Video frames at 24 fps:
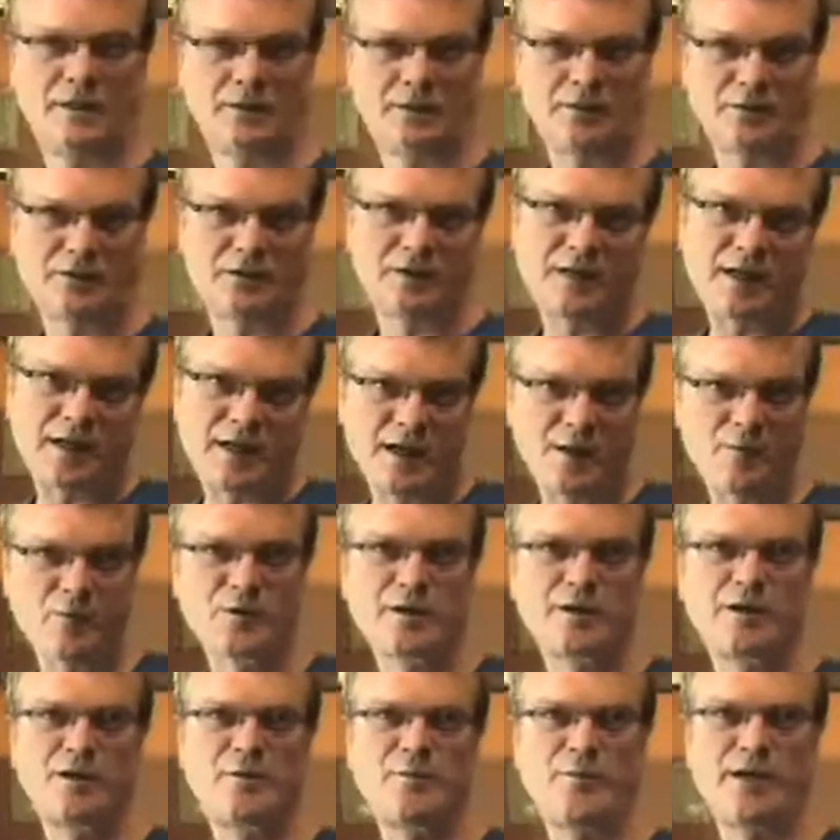So today
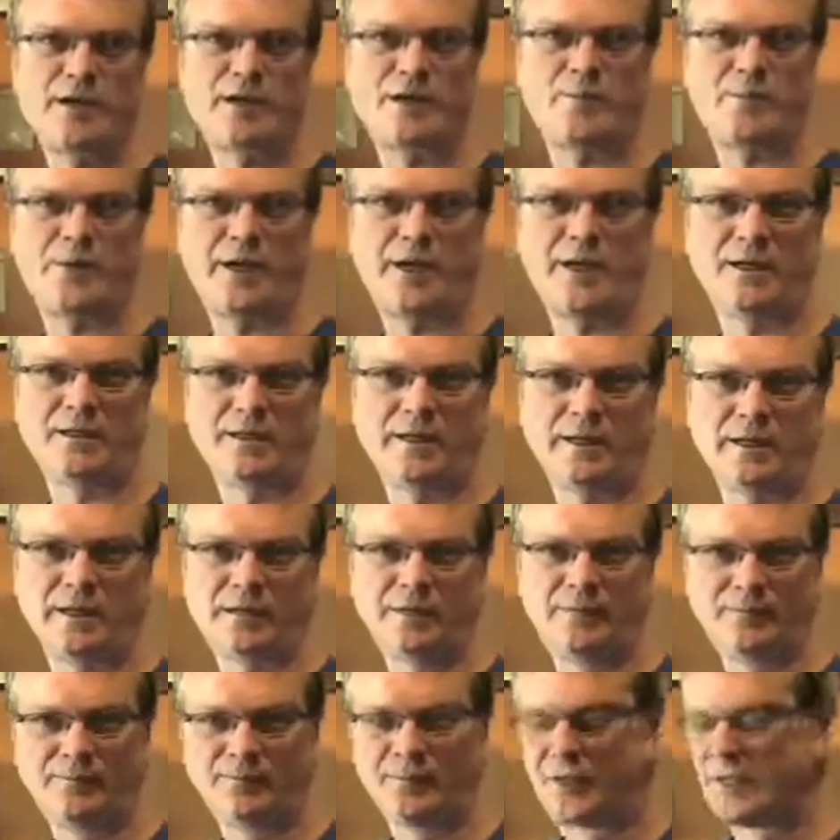we're going to make a pale
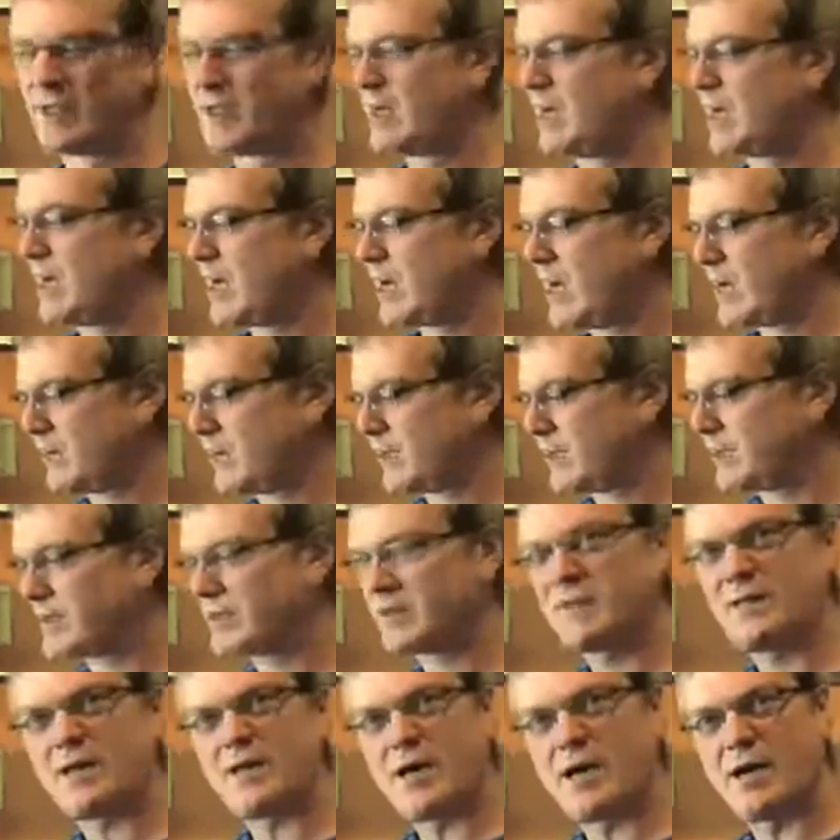ale. I'm going to
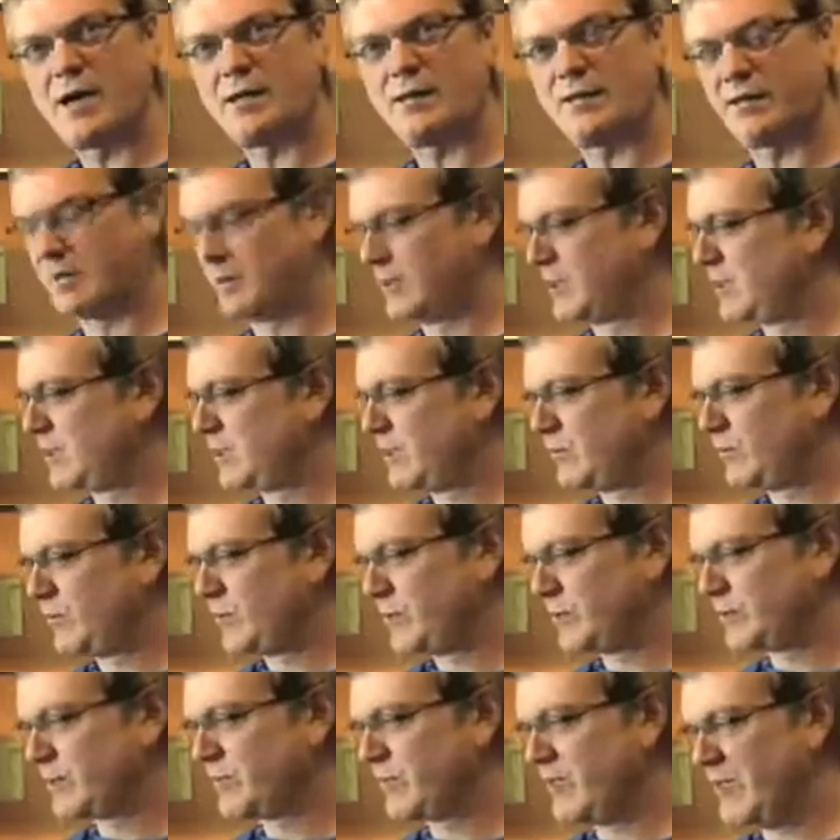start
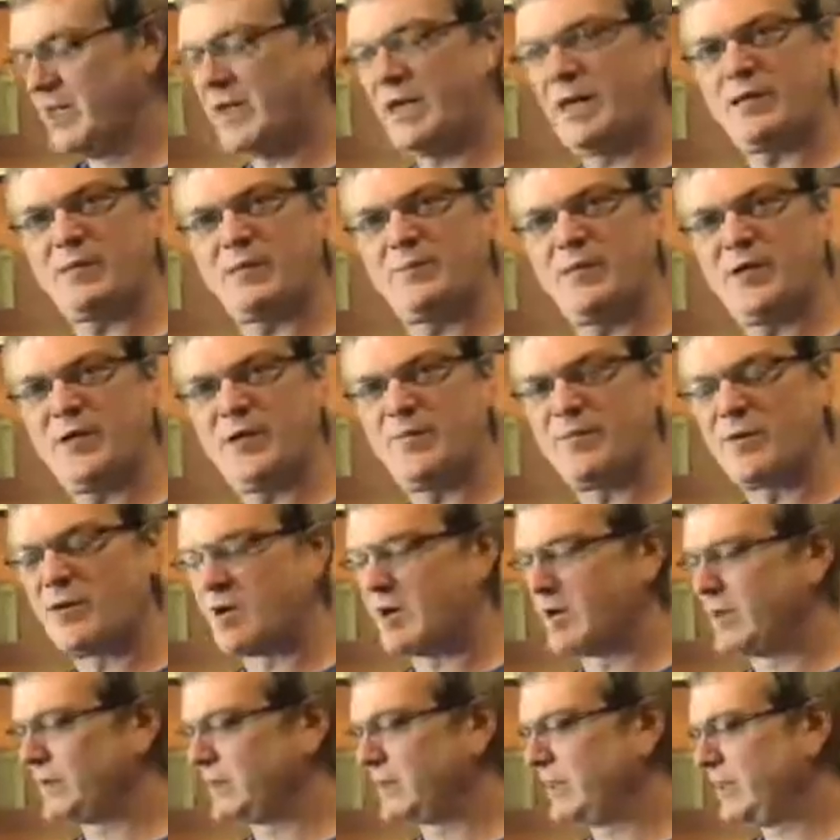with some ESB
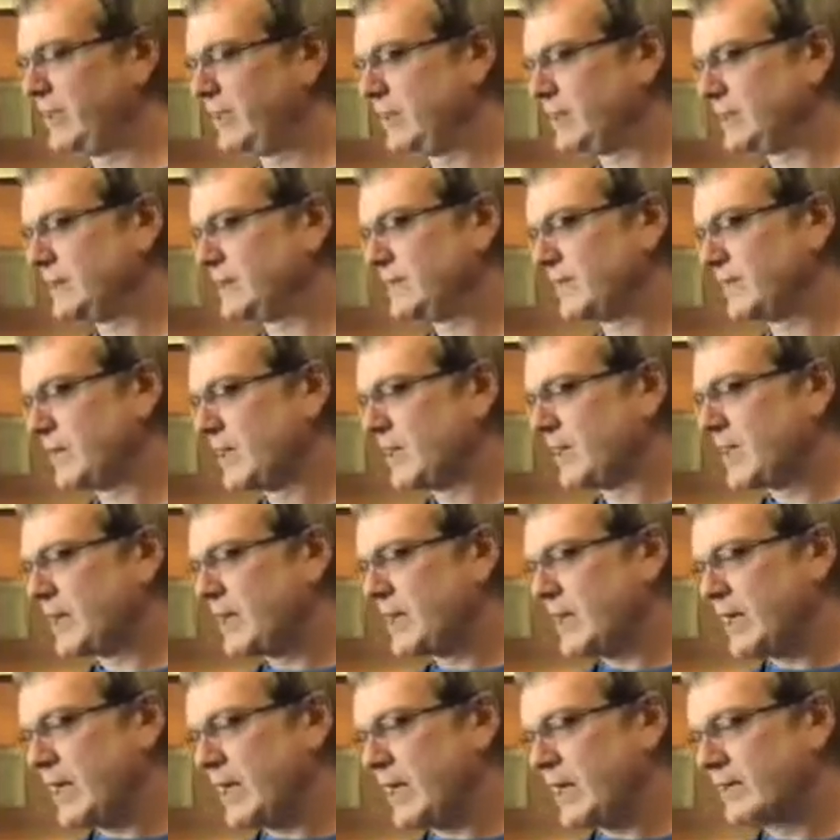malt. It's
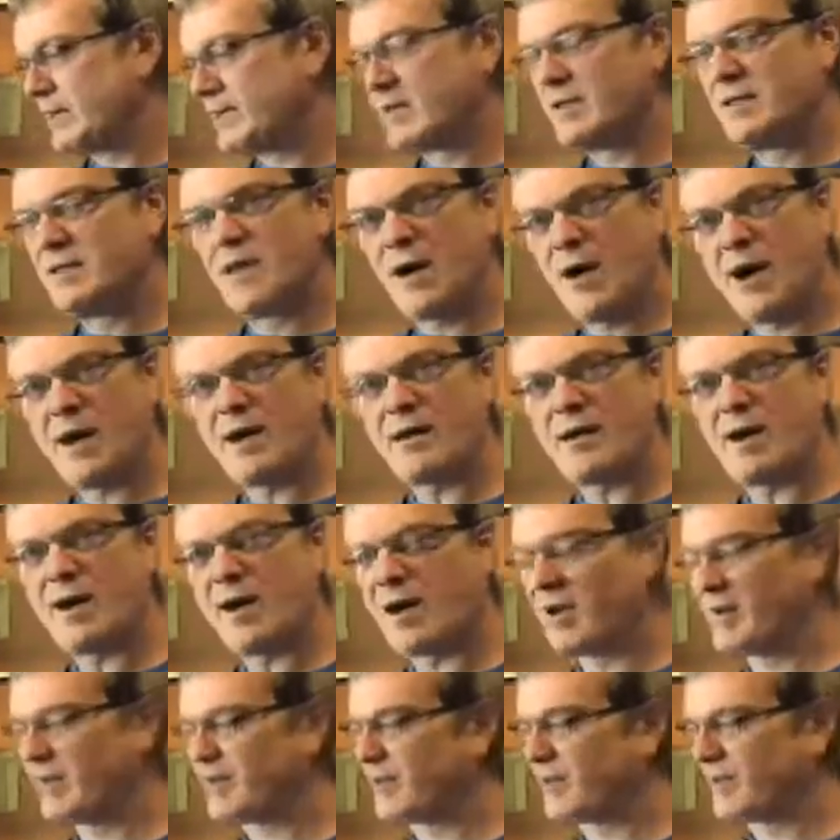a
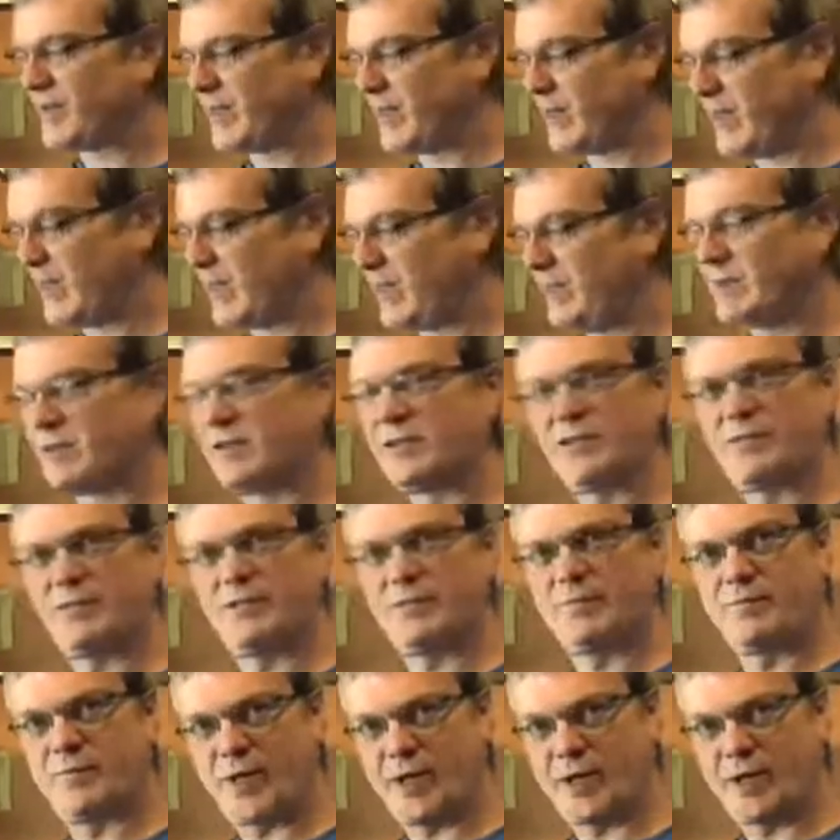knockoff of an
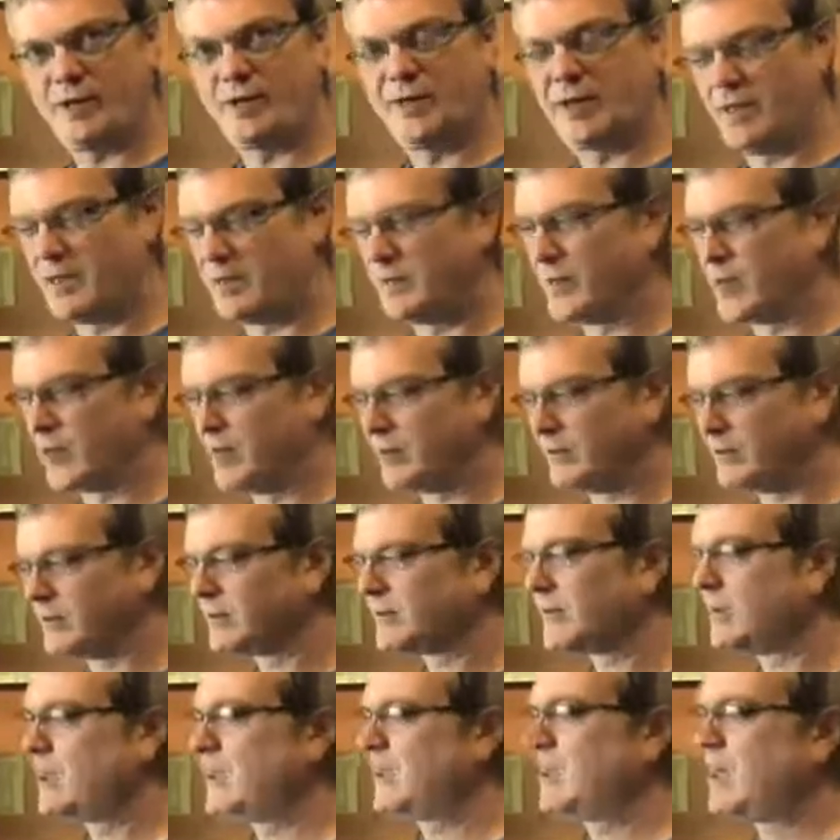English pale ale malt.
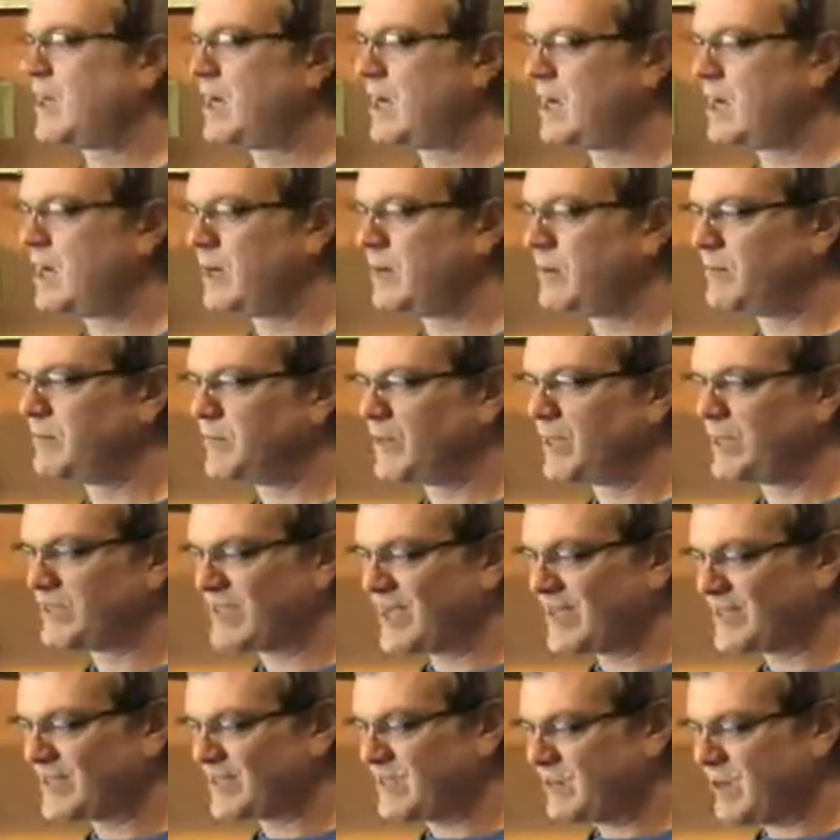It's
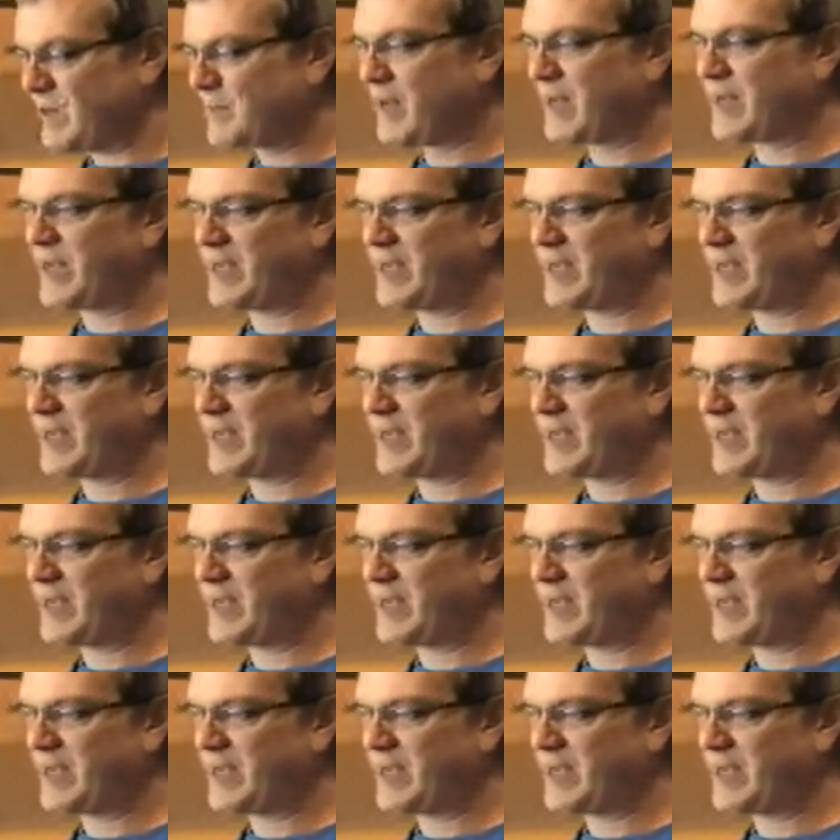actually made by